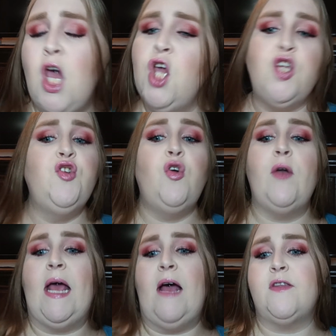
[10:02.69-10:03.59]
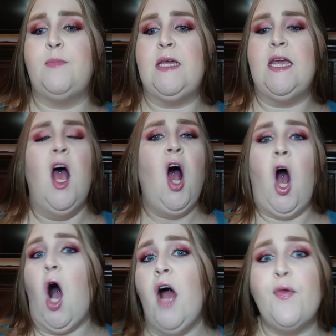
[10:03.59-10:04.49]
You don't have to be
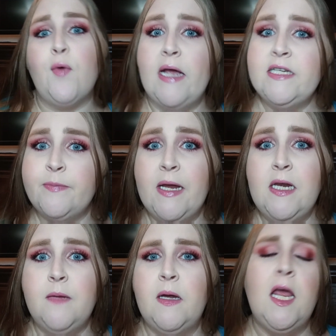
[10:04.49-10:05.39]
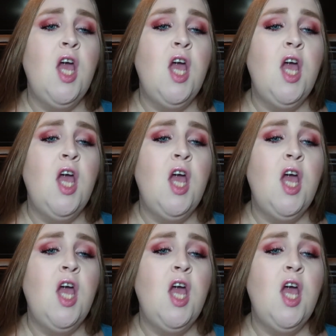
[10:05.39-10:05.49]
authorized by anybody.